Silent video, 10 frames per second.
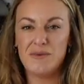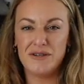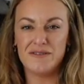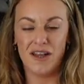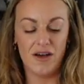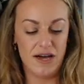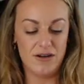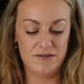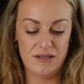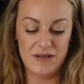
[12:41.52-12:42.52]
move a lot and
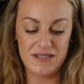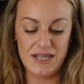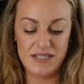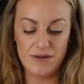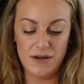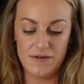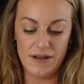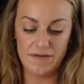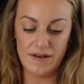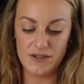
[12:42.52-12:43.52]
obviously because I do a lot of
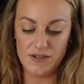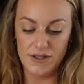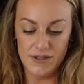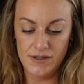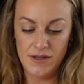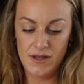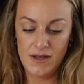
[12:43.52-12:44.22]
like fashion,